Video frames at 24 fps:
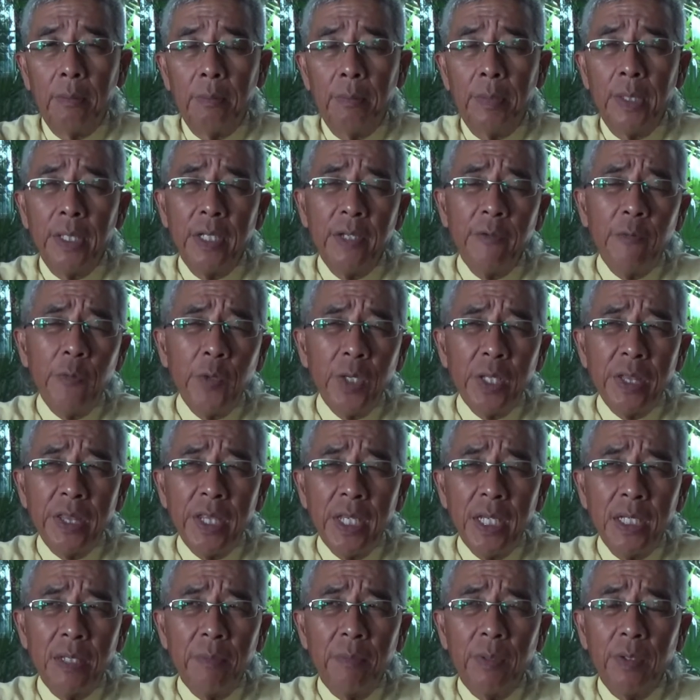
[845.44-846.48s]
But if we
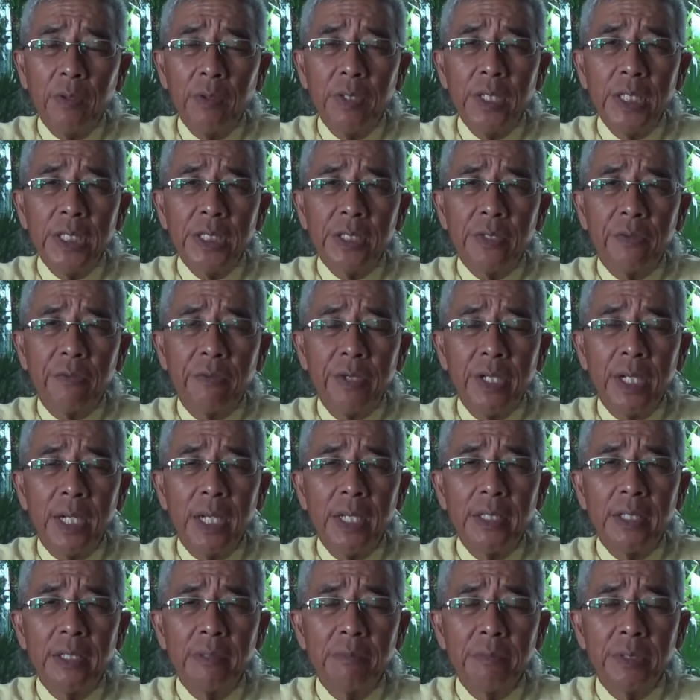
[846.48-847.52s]
think about these three
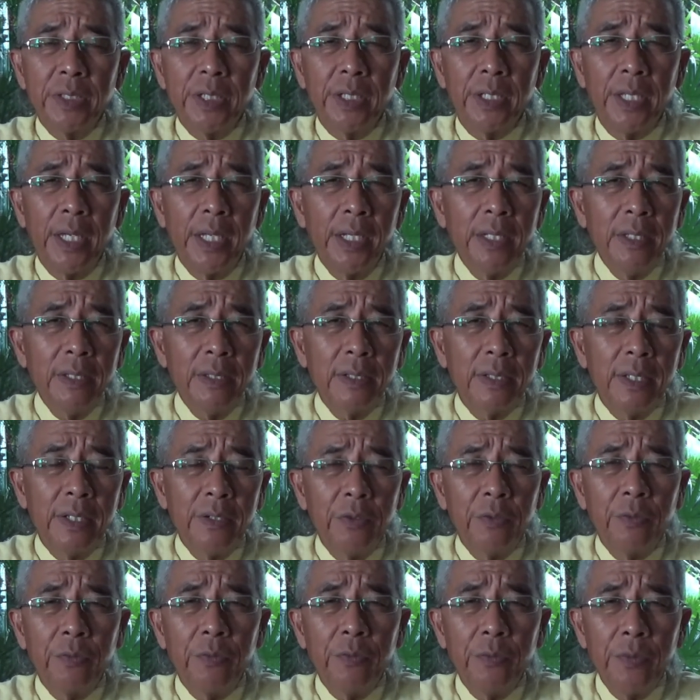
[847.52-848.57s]
items again, can
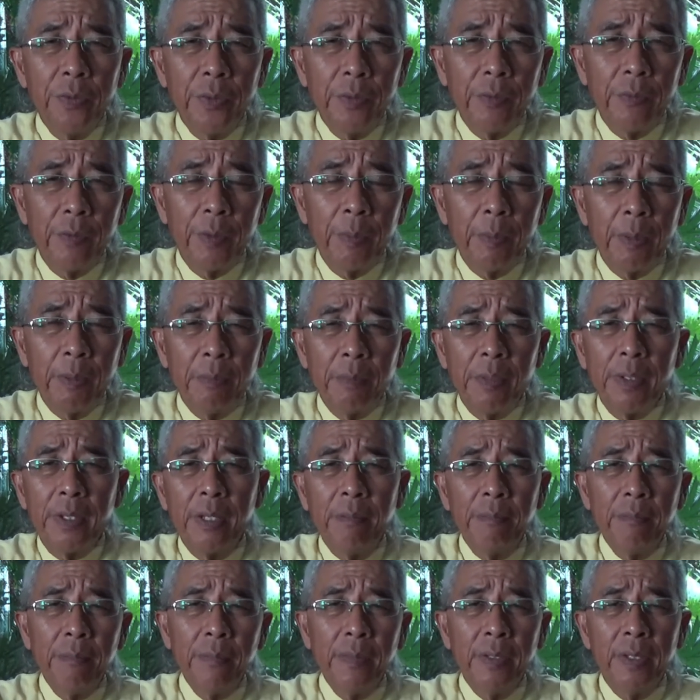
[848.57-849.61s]
you remember
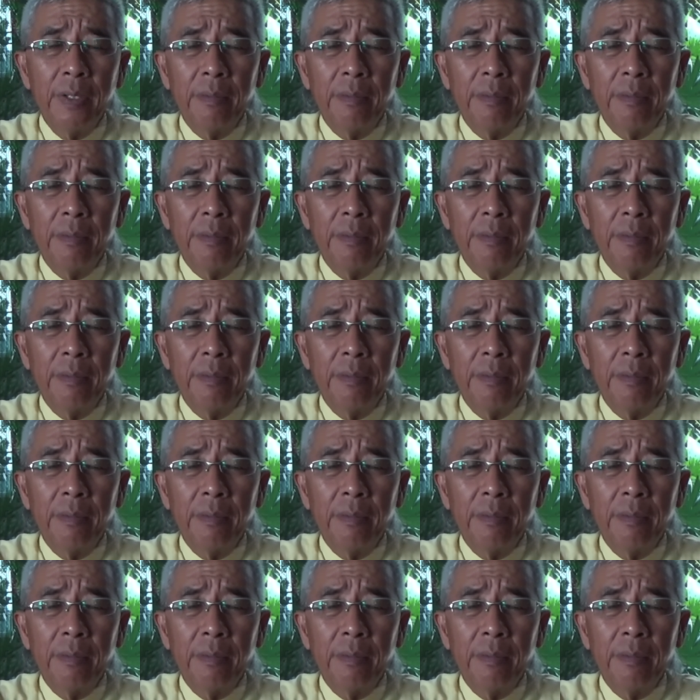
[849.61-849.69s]
them?